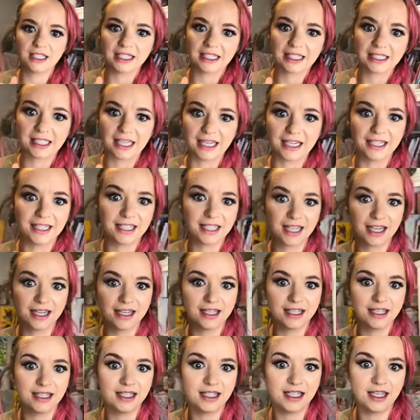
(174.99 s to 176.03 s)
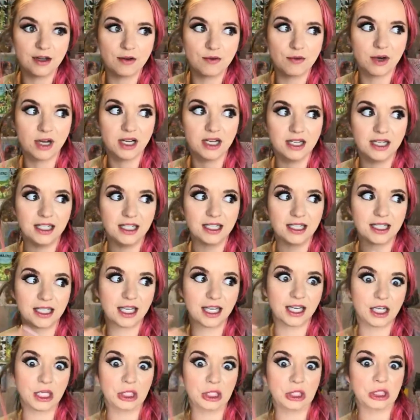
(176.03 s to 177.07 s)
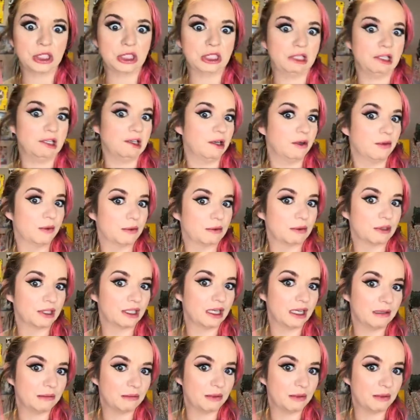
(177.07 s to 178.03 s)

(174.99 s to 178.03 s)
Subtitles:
excited to kind of see what it's going to look like when we're done.